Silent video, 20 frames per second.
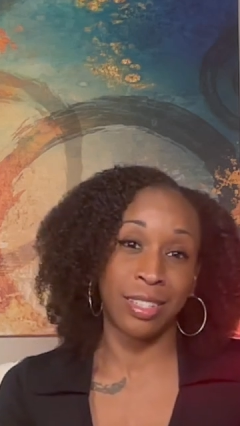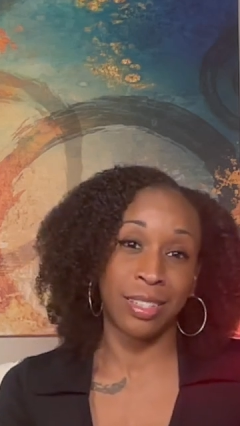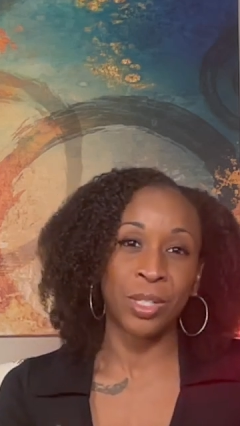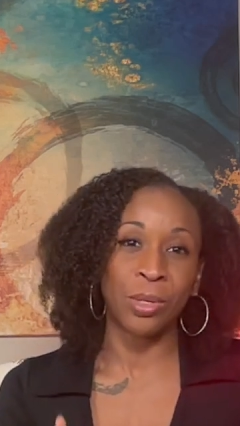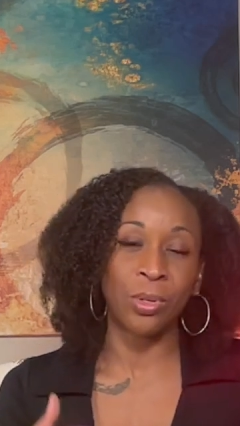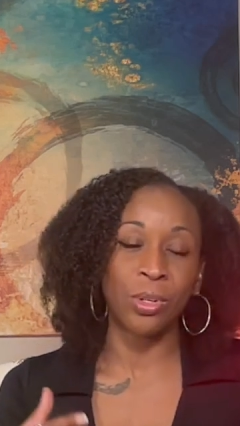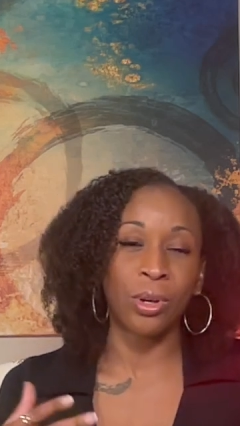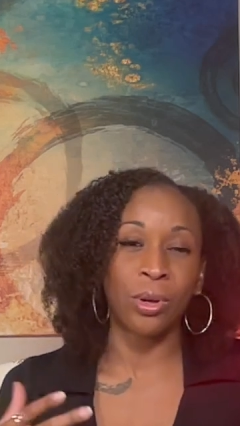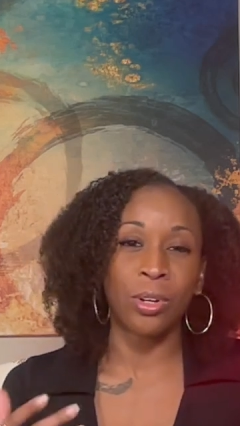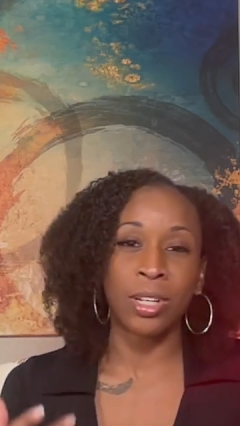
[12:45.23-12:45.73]

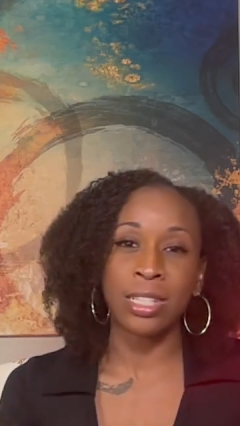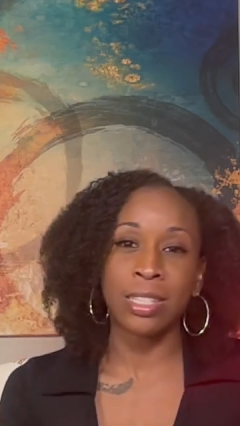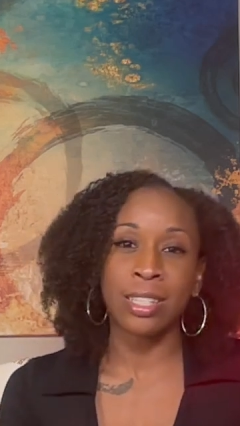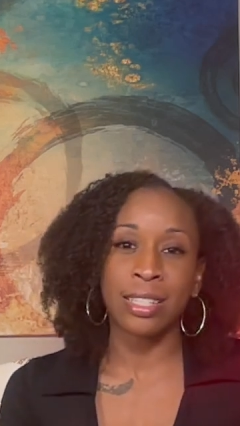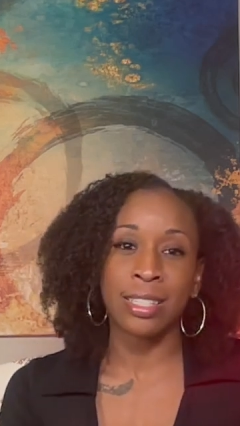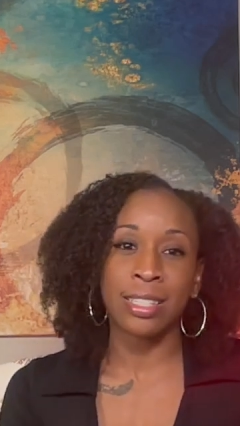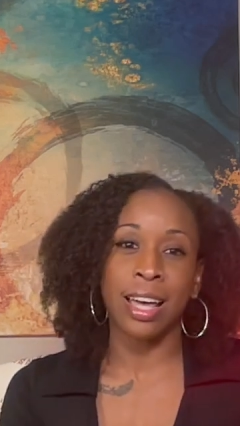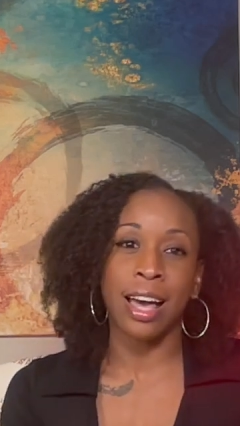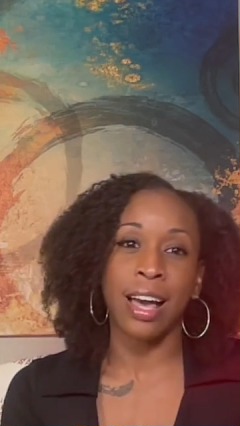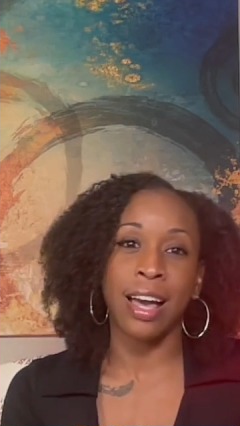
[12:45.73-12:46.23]
So notice the
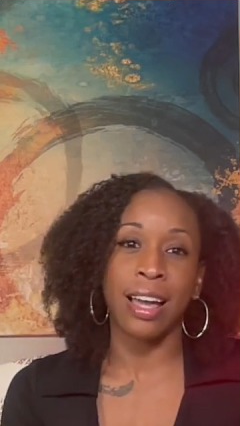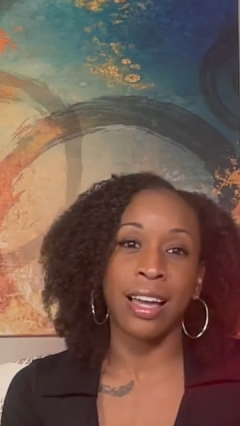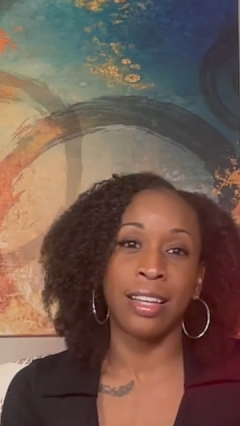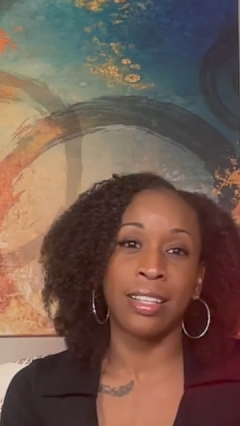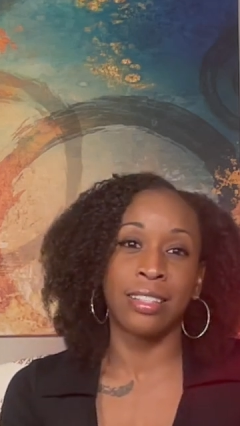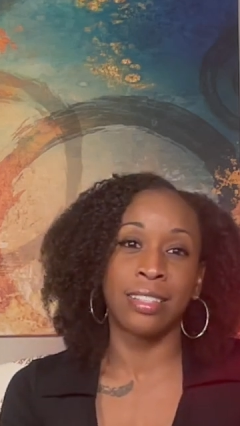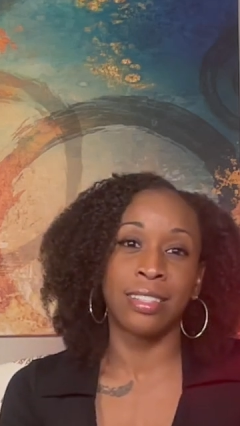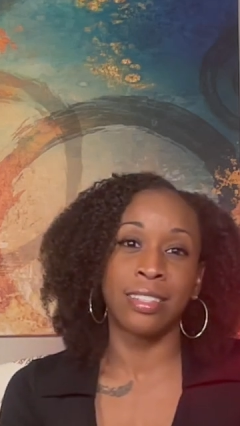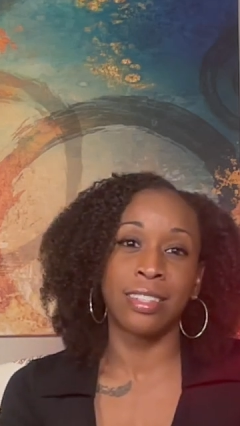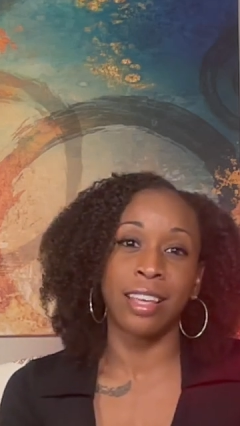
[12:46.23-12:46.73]

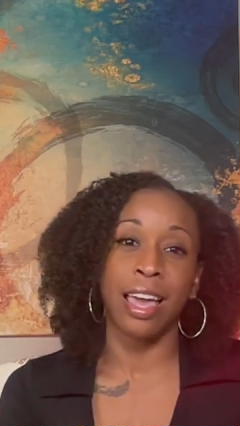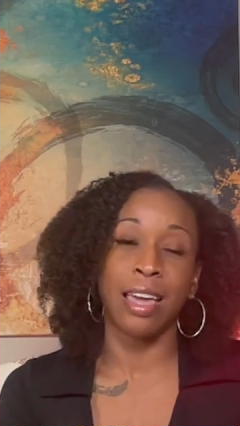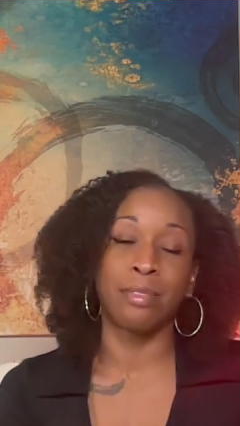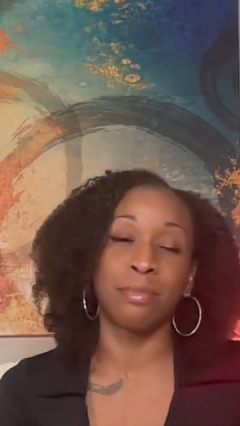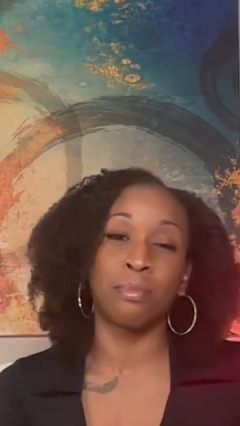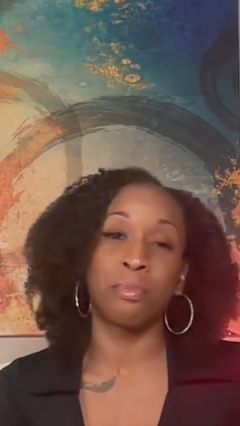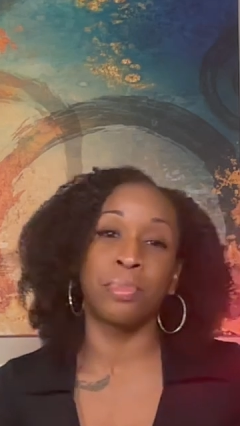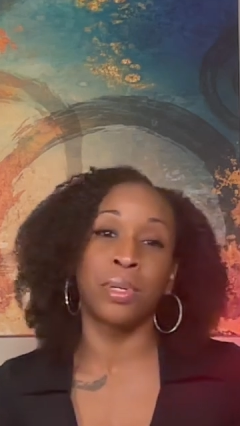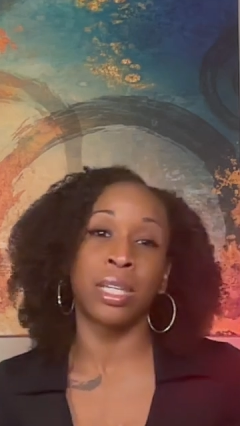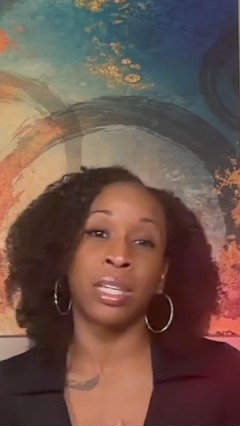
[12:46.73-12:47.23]
signs
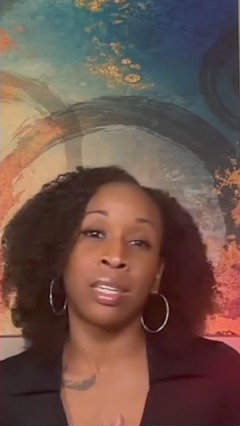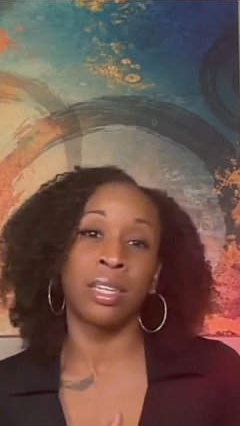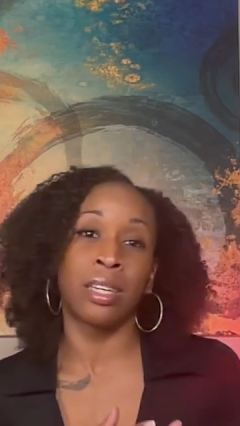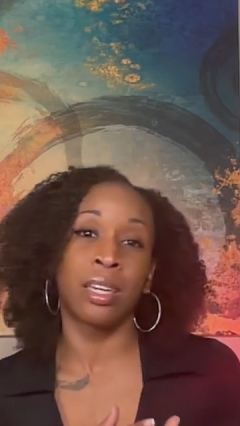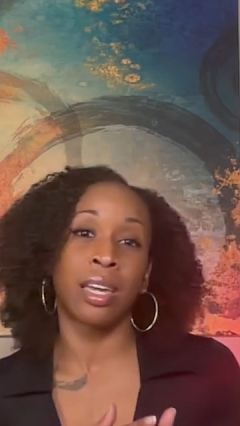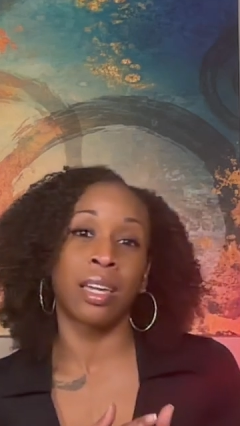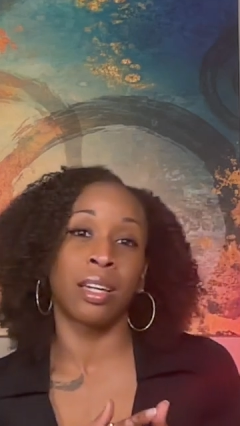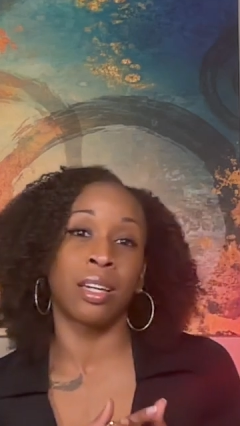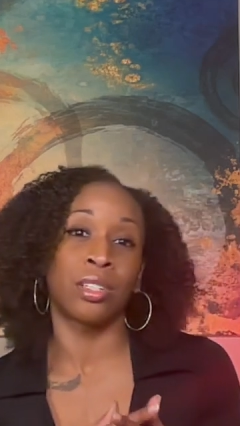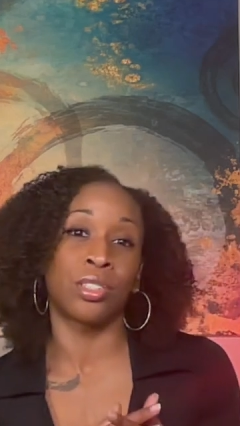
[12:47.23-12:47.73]
and be
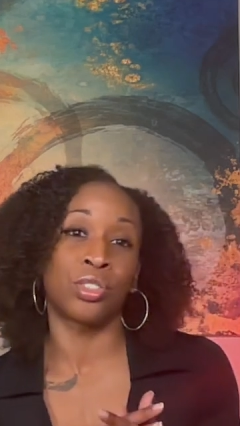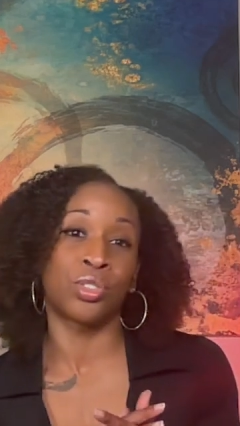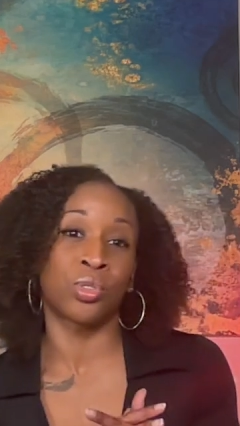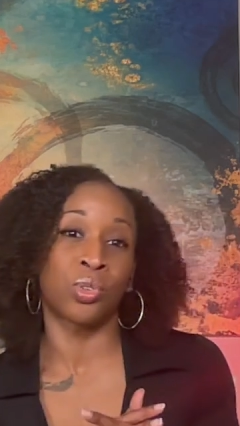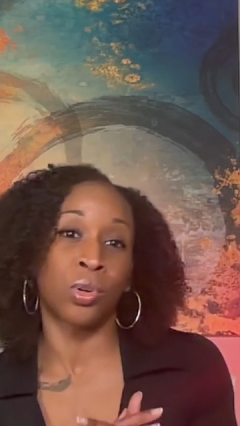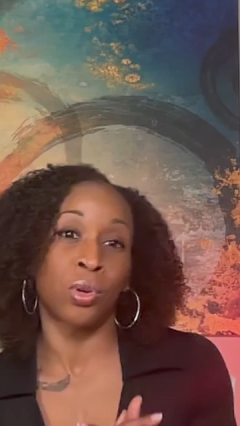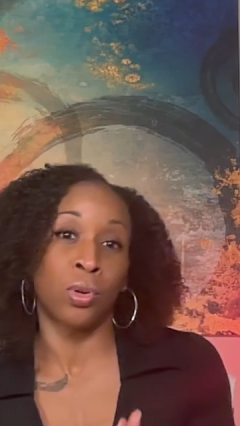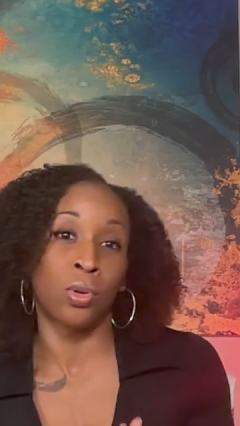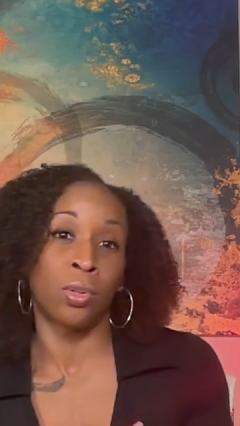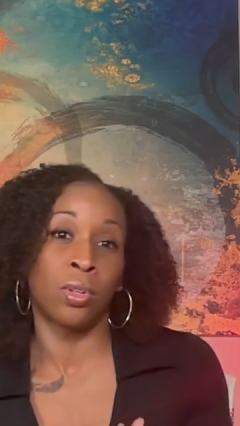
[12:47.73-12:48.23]
in
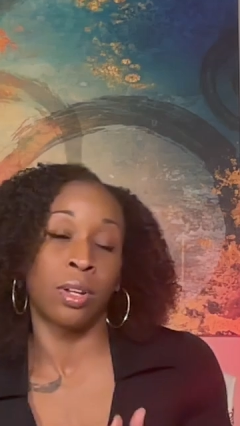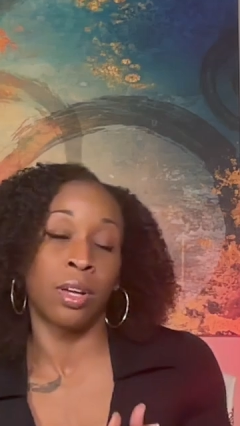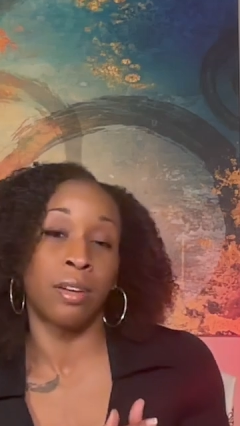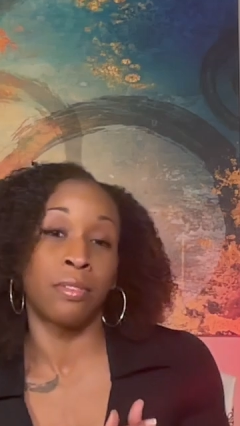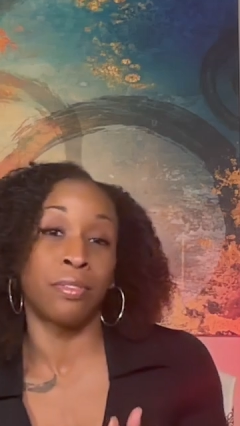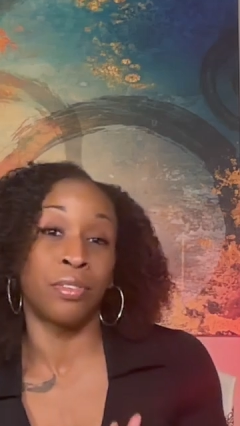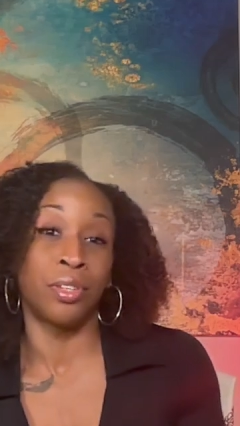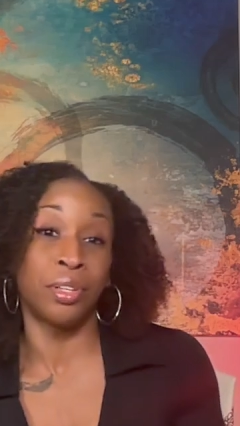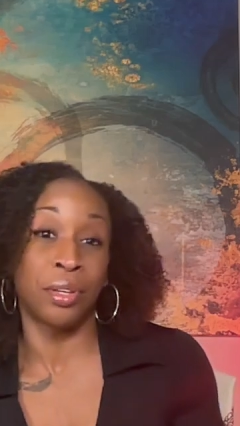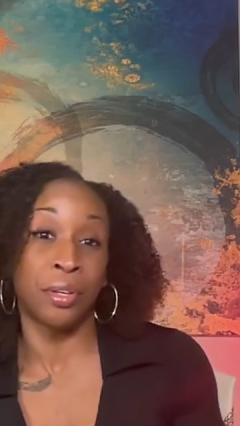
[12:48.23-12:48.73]
control
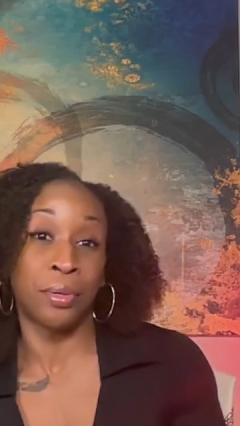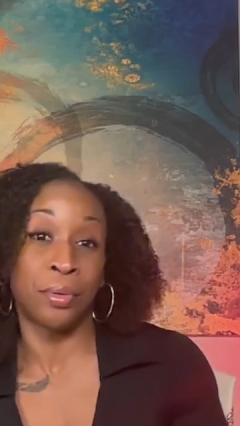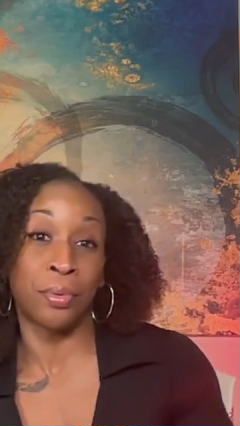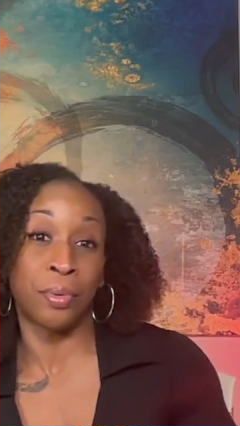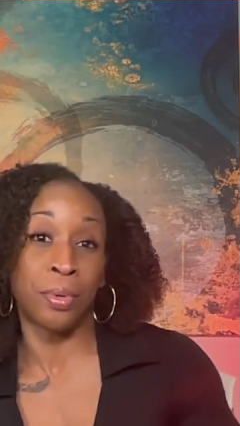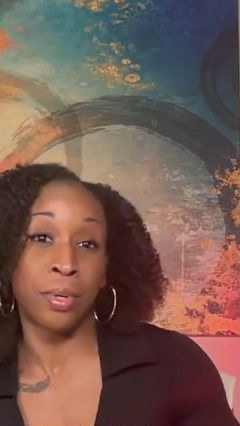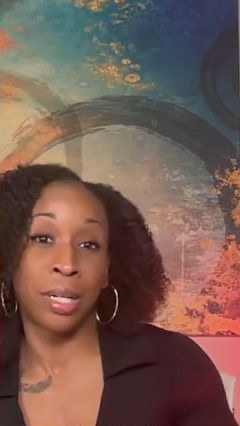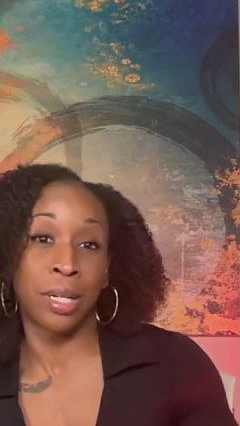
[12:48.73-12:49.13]
of you.